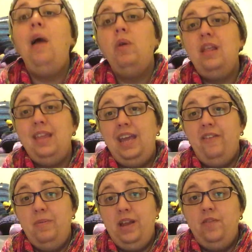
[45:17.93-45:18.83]
want to thank
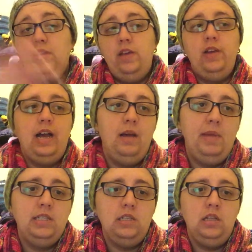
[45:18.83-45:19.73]
everybody for leaving
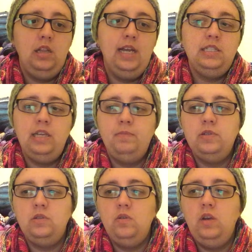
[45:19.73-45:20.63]
comments in the last
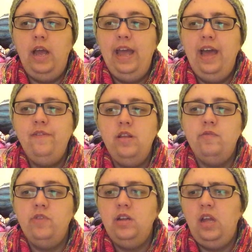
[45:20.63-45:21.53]
episode. I haven't
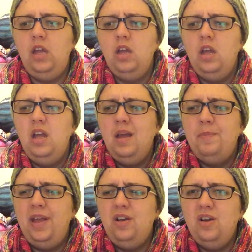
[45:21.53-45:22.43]
really
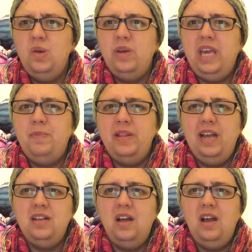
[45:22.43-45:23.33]
been good with keeping
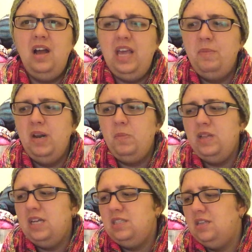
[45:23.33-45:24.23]
up
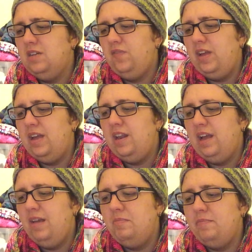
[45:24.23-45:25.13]
with that stuff, and
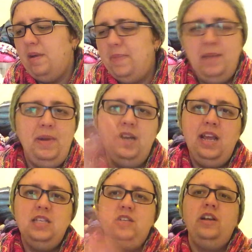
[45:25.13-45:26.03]
I'm a bad
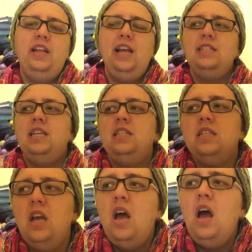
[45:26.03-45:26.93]
podcaster in that
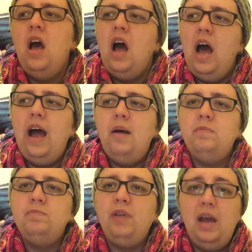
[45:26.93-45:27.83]
sense.
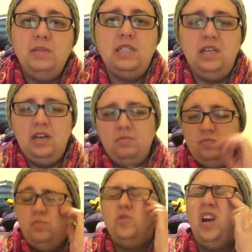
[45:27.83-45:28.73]
Promising
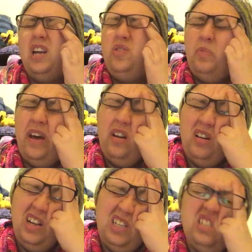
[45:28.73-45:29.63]
I'm trying to do
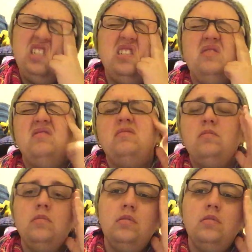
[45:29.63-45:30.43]
better. It's just